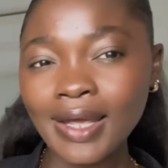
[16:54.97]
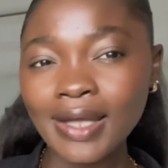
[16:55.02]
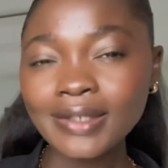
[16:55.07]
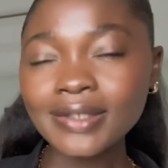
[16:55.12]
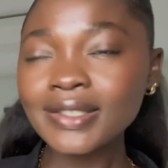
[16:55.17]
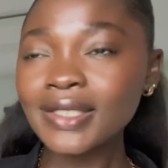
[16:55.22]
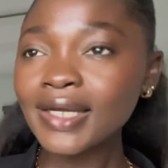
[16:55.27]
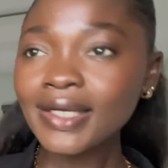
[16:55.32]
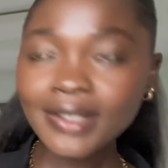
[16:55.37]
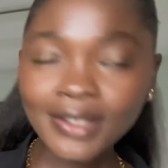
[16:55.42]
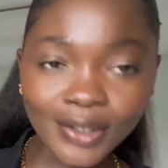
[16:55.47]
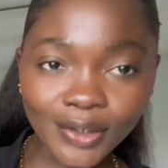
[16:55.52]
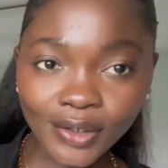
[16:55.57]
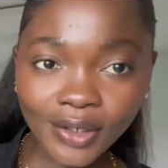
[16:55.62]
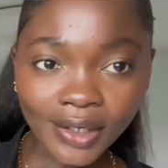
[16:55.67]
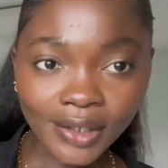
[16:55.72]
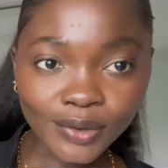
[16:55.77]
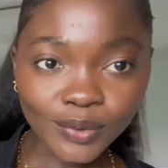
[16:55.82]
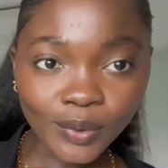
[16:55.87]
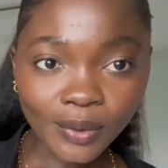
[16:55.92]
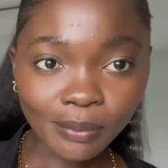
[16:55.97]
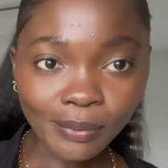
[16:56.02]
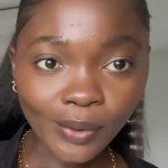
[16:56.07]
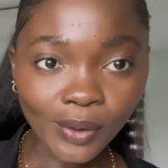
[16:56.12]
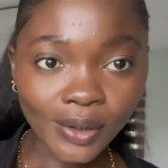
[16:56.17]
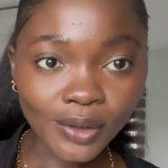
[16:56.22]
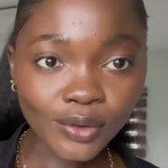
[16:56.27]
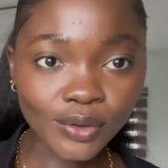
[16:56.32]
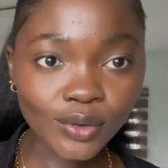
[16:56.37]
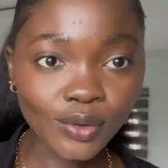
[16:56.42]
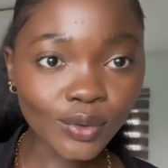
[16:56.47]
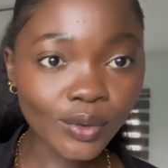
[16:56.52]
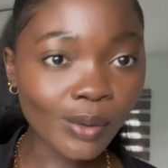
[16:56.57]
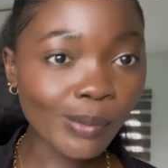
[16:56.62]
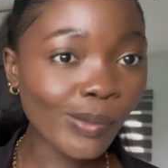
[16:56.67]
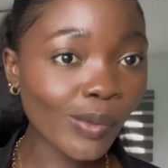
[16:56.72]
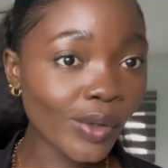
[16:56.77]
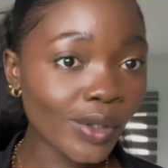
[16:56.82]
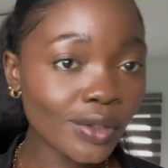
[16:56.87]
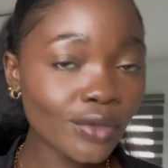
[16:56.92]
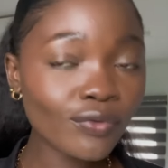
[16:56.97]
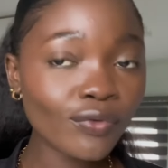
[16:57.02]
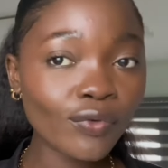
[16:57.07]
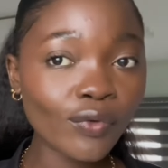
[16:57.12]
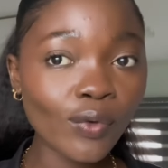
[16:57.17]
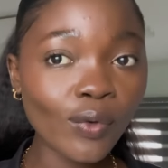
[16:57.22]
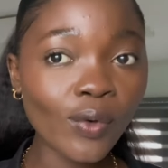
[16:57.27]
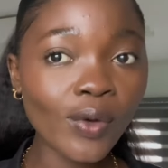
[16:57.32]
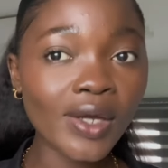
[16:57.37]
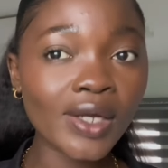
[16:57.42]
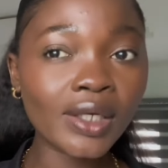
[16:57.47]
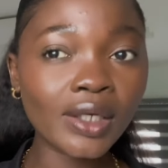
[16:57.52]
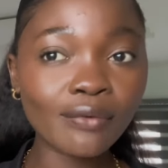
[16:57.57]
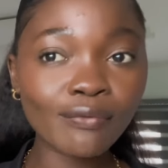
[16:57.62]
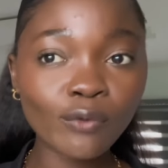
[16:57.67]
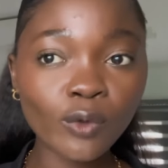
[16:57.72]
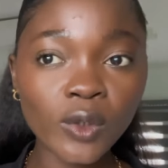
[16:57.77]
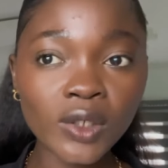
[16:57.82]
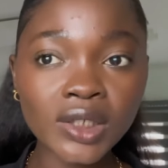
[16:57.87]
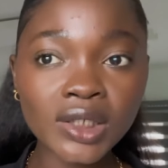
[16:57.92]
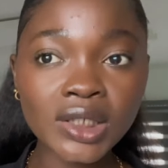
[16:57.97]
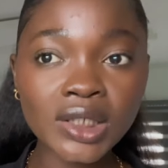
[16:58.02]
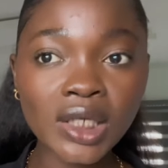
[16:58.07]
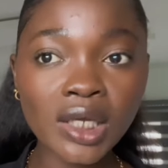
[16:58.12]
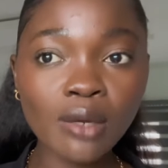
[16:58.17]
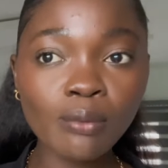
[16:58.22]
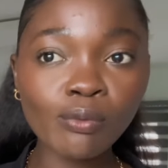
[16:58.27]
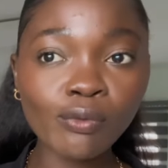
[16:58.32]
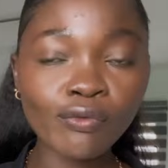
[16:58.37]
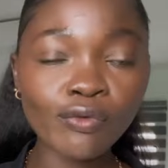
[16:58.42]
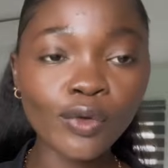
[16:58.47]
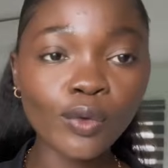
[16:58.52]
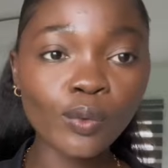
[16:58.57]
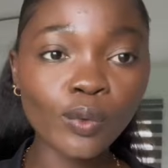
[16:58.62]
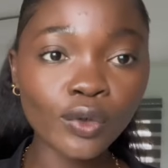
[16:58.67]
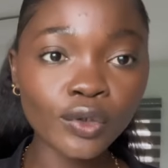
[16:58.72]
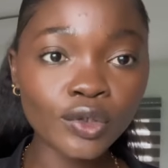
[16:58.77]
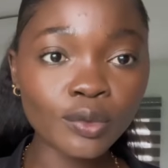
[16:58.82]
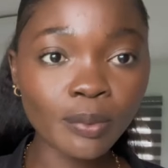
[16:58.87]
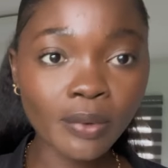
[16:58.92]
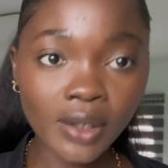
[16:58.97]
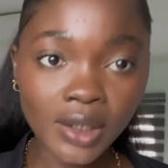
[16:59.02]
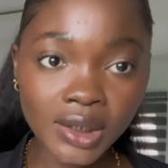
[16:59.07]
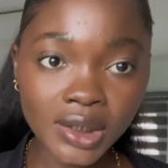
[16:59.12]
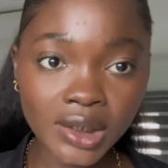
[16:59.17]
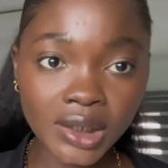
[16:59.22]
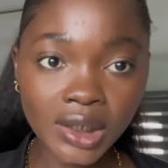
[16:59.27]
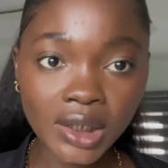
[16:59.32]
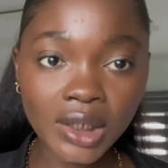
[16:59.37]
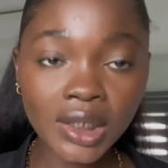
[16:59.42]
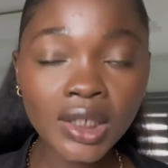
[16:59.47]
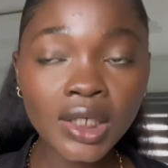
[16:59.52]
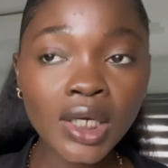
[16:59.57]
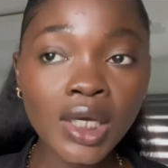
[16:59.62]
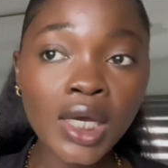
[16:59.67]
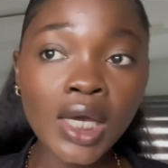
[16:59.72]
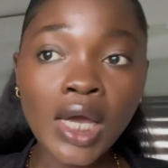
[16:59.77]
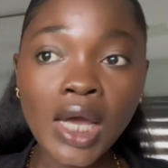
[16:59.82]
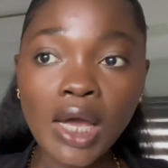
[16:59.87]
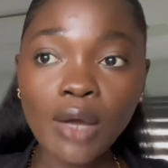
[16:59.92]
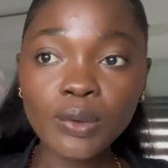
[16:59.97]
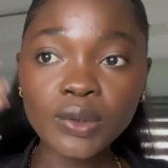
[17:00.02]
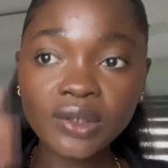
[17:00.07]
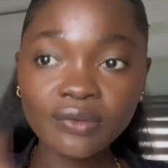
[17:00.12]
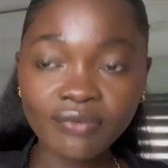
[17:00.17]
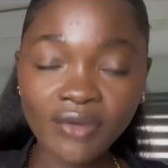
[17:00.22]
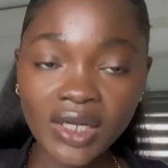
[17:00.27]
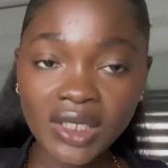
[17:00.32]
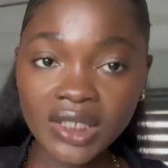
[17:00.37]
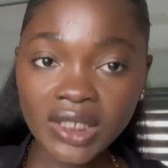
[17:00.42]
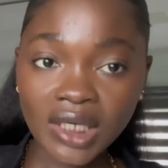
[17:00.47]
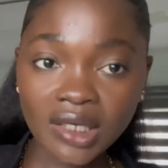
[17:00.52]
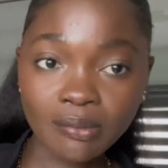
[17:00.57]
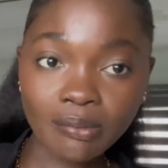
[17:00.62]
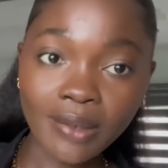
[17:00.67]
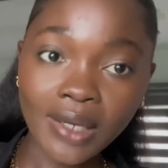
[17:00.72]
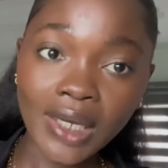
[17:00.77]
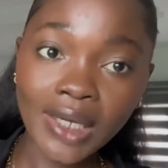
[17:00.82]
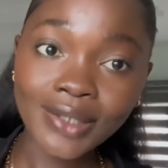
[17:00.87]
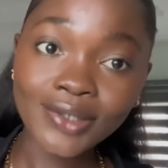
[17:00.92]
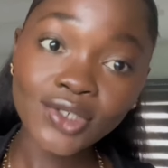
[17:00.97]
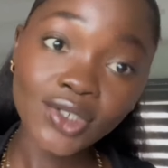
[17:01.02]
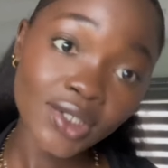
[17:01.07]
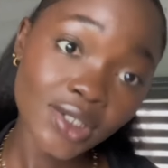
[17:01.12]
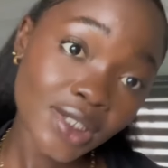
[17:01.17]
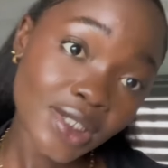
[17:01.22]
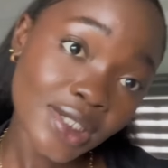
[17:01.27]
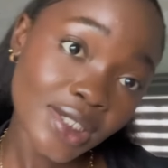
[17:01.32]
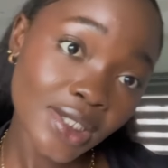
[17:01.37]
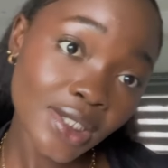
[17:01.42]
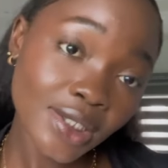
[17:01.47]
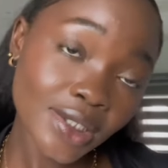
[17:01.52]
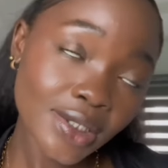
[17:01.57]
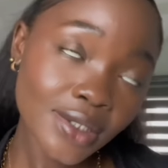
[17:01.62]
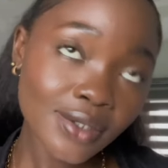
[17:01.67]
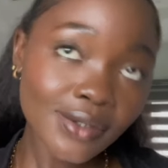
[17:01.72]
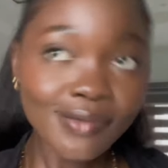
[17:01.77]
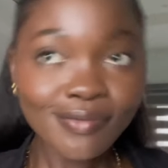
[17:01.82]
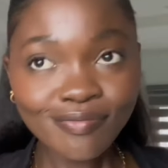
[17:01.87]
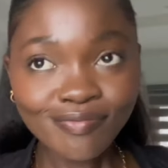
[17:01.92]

Did I tell you guys where I'm going to? I'm going for an influencer movie watch party. I was invited by Genesis.